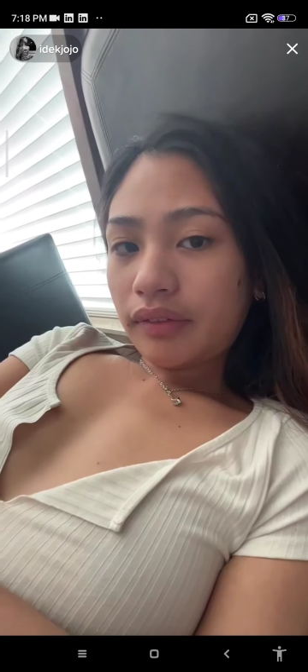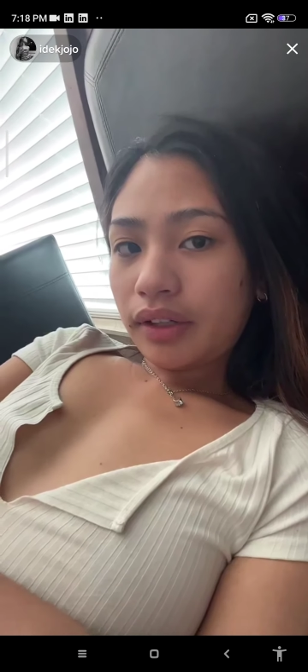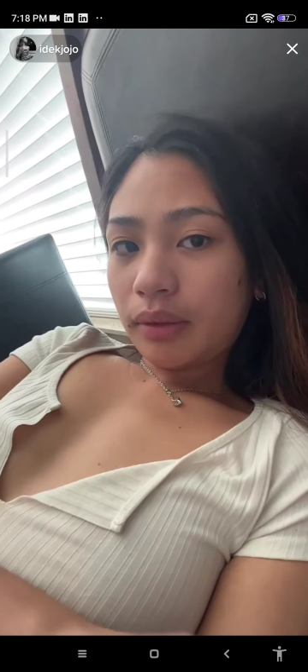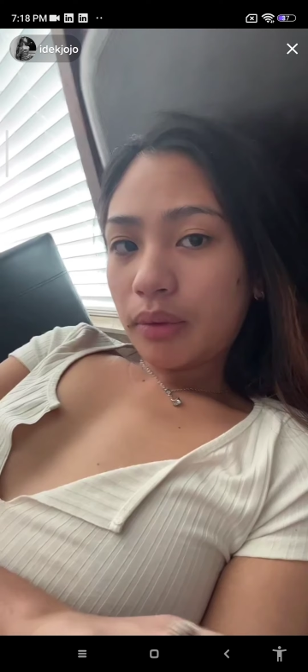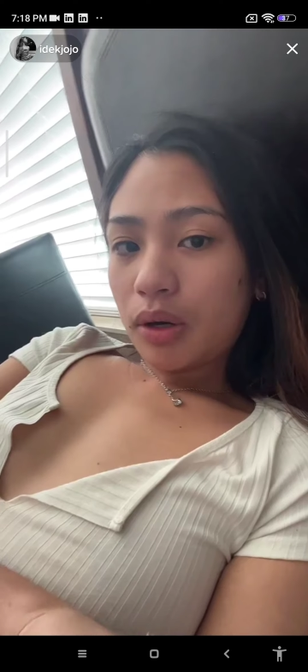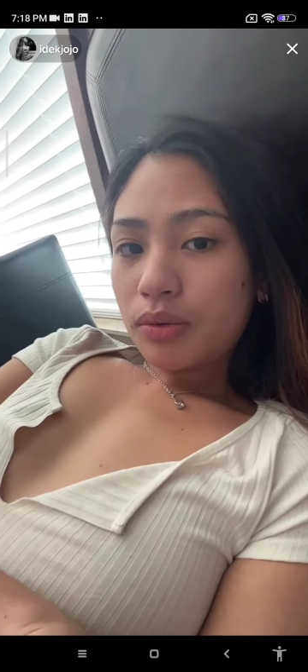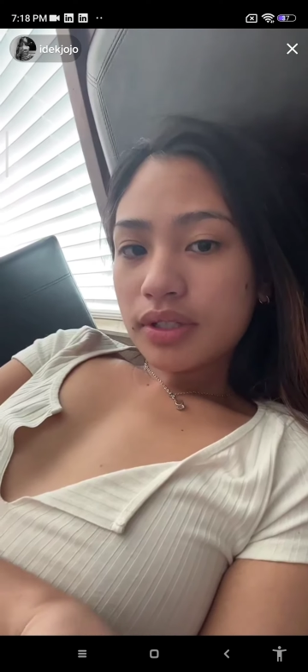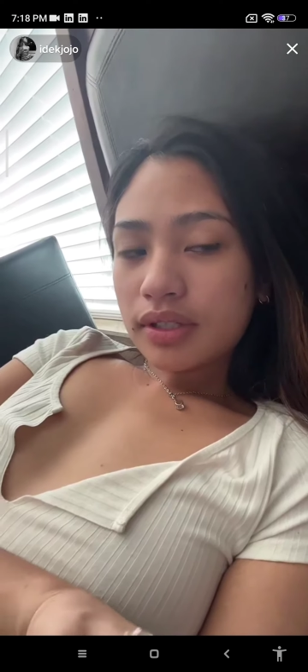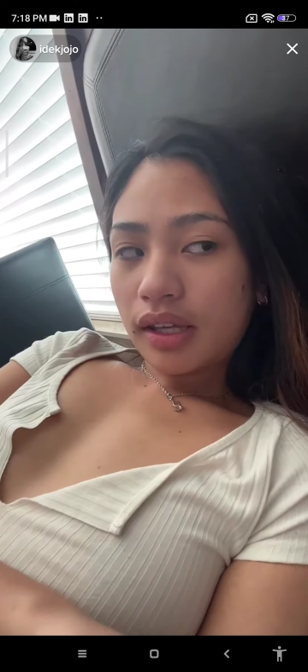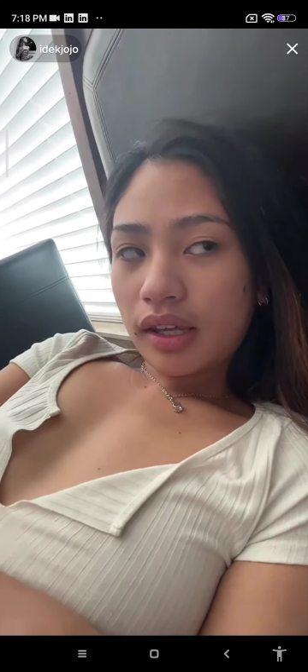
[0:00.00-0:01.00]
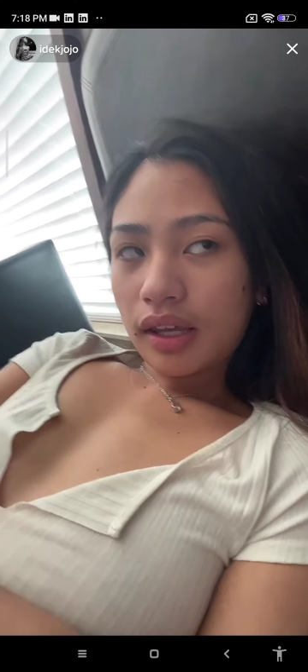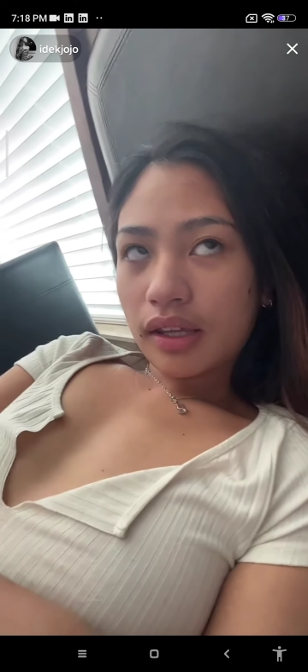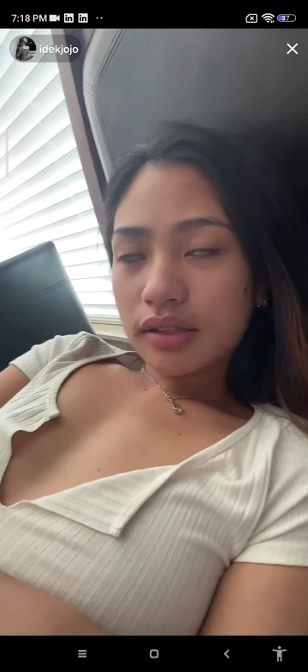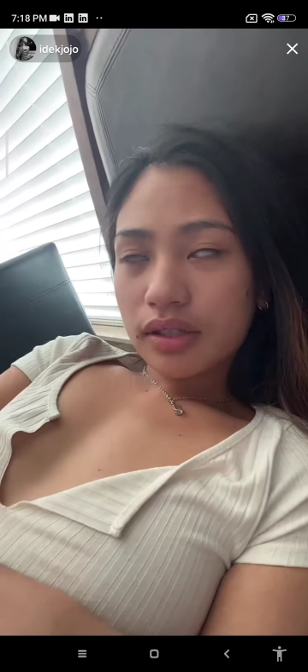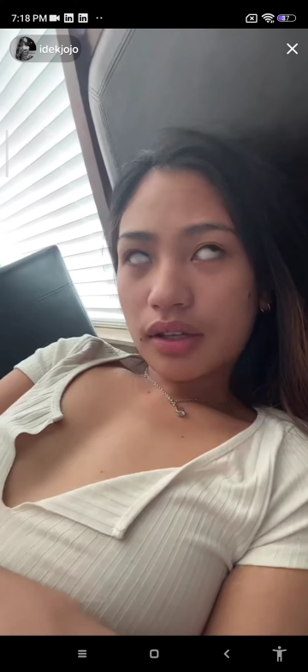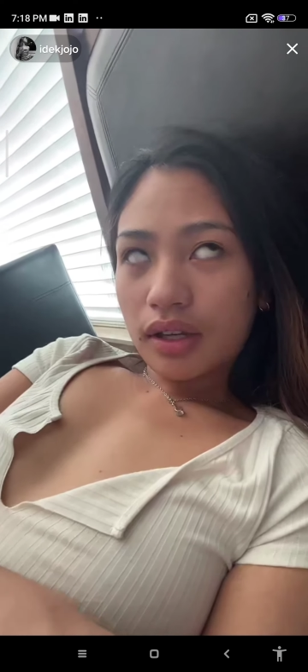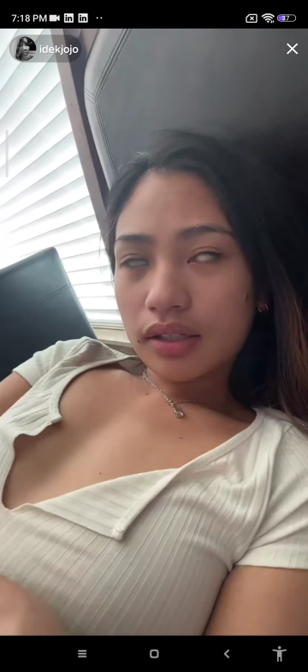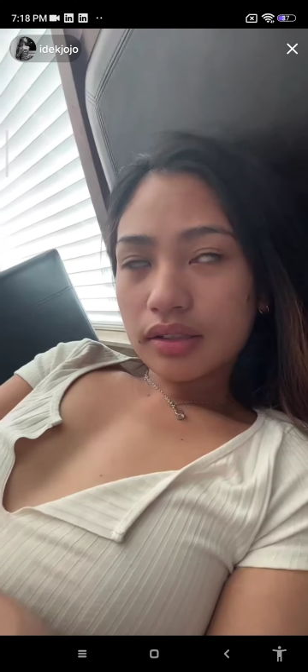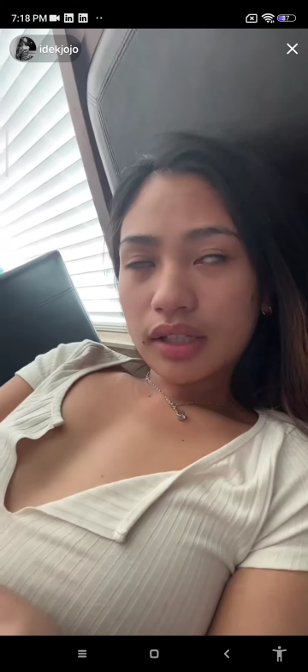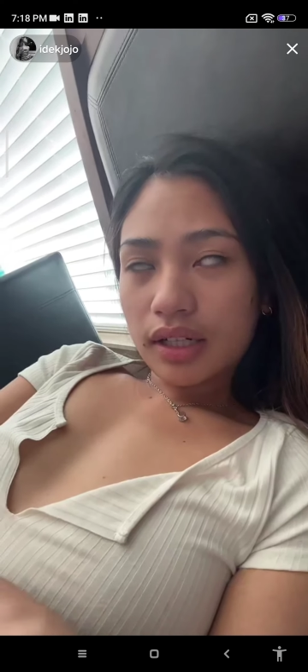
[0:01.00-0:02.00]
and I'm always saying it, so you
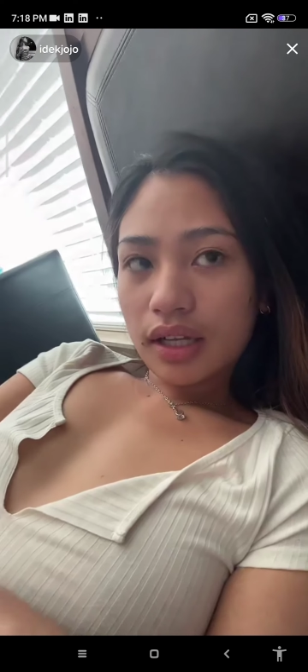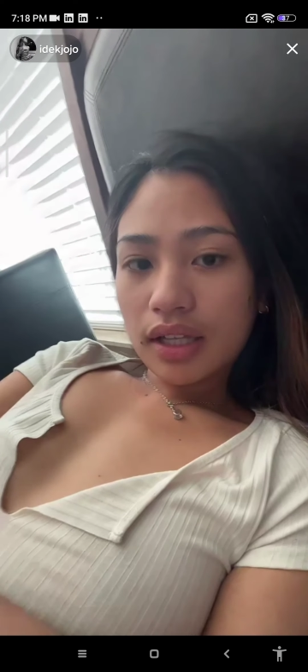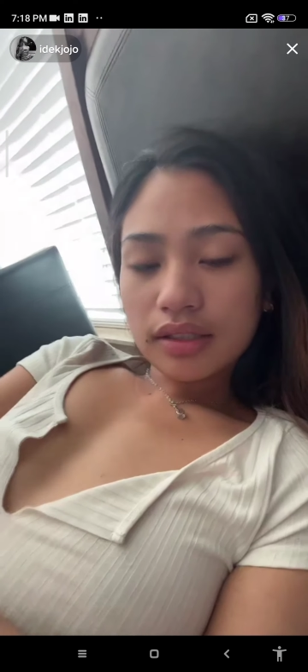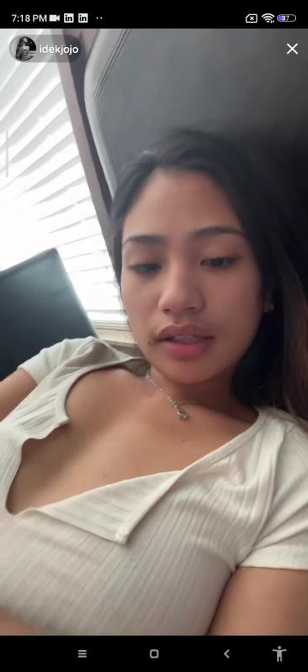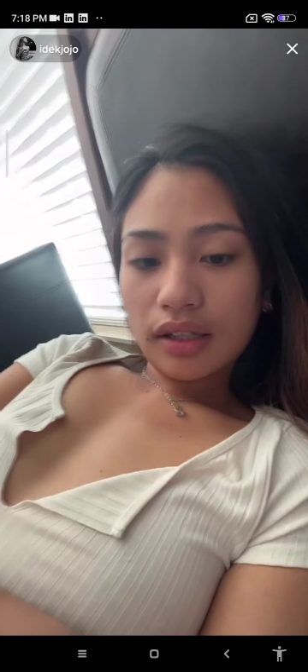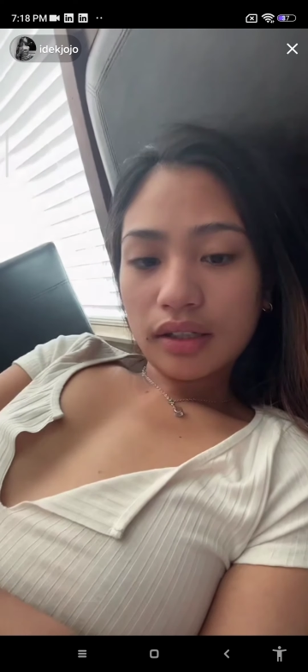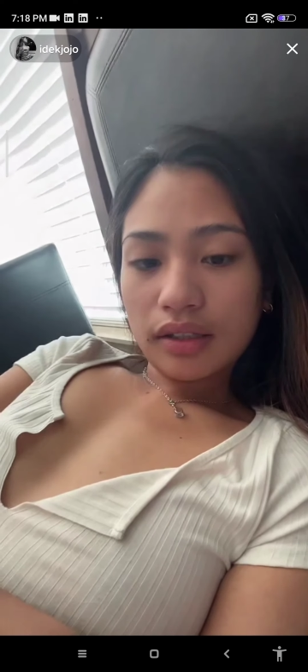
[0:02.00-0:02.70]
guys gotta guess it.